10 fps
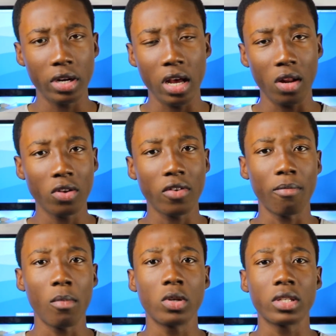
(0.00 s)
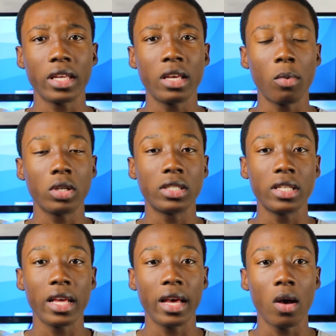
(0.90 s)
There are a lot of mouse and keyboards there.